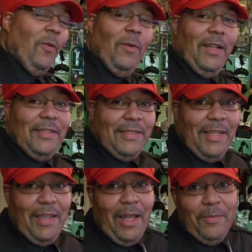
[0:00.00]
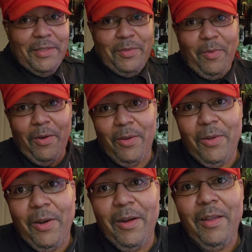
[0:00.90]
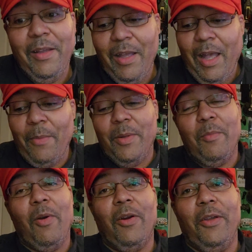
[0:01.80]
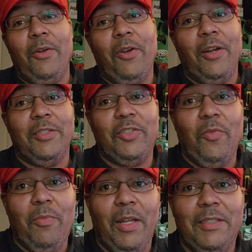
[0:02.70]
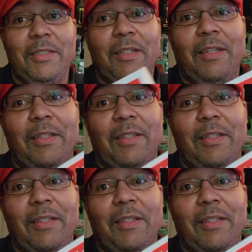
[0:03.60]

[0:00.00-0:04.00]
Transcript: When I say I'm into Mario Kart, I'm into Mario Kart so much